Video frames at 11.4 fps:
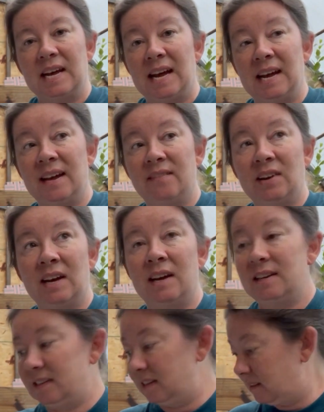I have
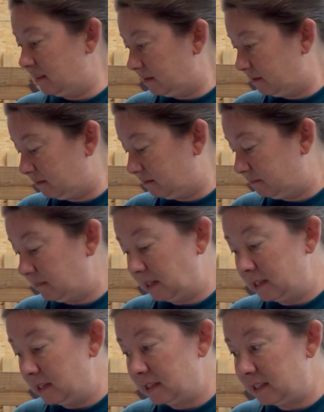got a
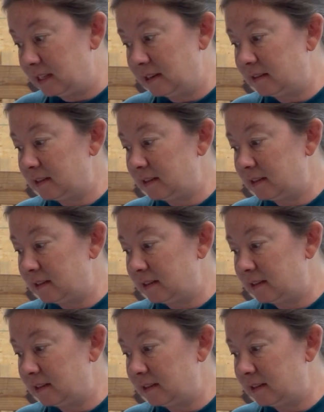dozen